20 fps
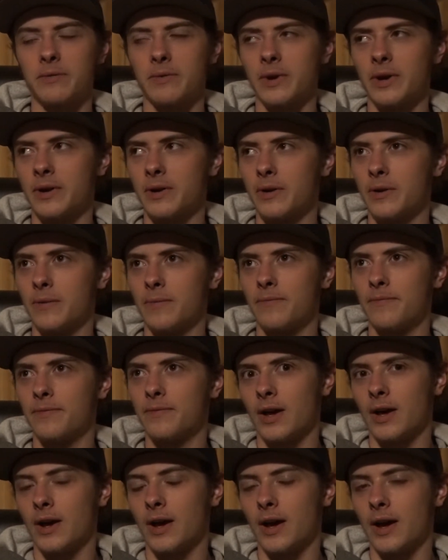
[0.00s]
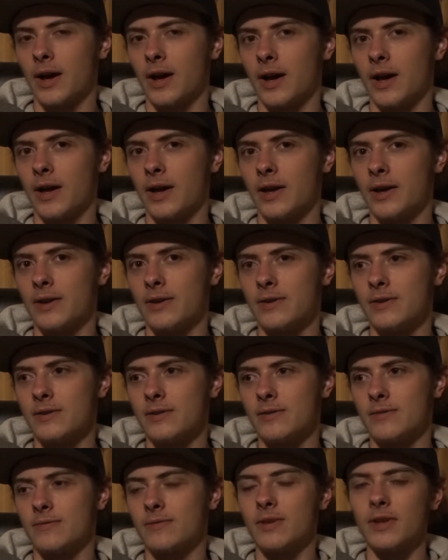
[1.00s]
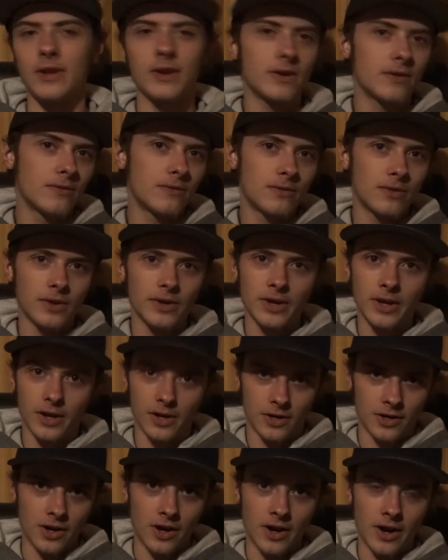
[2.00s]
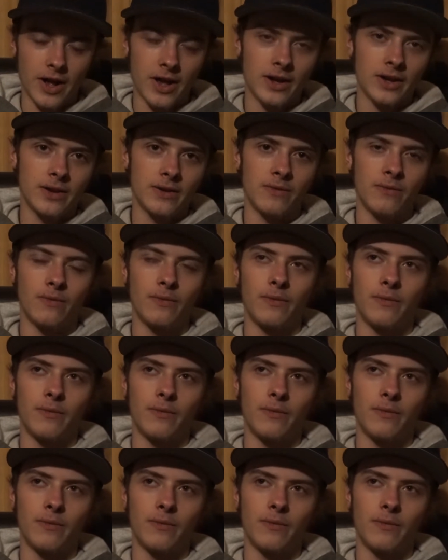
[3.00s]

Well, I didn't really get a shot at it.